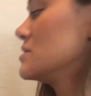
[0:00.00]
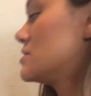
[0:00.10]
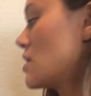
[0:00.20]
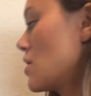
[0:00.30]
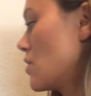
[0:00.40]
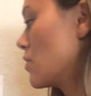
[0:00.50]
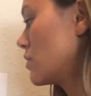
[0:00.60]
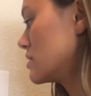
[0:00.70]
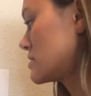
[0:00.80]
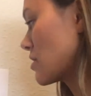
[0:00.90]

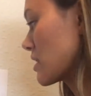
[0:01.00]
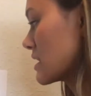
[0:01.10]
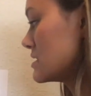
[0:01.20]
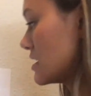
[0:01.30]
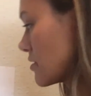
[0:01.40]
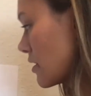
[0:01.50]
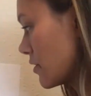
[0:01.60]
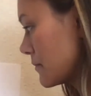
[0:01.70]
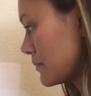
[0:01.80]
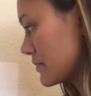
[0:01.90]
So starting at
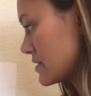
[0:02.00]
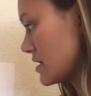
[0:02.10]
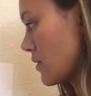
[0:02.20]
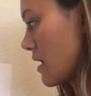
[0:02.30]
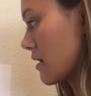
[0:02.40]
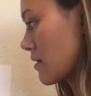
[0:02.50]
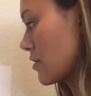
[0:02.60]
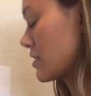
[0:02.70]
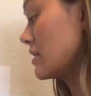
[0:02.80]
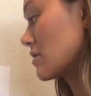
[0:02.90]
0, so
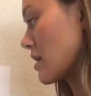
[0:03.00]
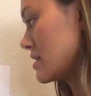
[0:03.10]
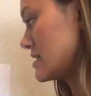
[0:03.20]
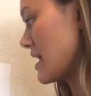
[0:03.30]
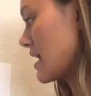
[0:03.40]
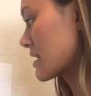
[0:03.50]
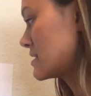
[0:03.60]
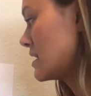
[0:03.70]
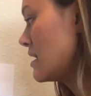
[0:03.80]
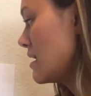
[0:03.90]
or heel contact,
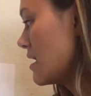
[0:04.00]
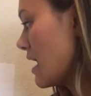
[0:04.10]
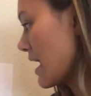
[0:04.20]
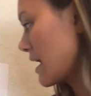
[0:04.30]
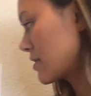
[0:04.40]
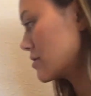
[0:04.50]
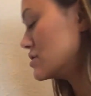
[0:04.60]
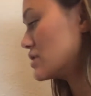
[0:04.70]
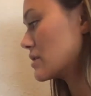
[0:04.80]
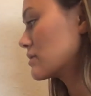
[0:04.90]
I had her in
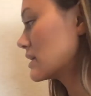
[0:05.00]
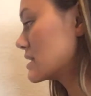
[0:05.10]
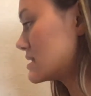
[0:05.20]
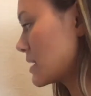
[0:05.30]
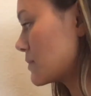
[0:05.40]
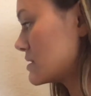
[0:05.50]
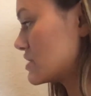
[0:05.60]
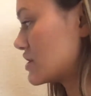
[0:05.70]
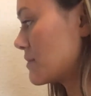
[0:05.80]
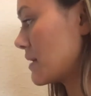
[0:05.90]
generally the same
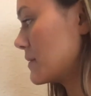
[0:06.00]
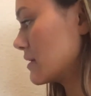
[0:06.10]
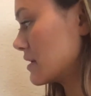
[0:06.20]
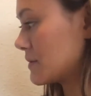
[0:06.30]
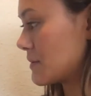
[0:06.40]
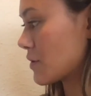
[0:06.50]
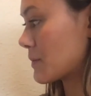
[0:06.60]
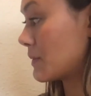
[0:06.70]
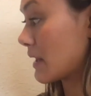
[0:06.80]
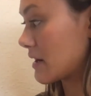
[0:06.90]
position, maybe a little bit more
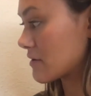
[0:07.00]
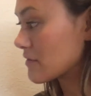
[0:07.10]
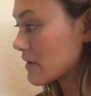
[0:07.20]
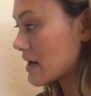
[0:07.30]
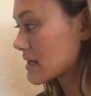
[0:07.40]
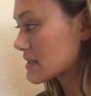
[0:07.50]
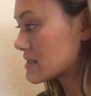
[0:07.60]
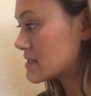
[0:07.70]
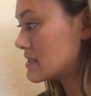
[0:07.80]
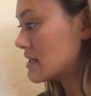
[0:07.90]
plantar
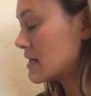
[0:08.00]
flexed.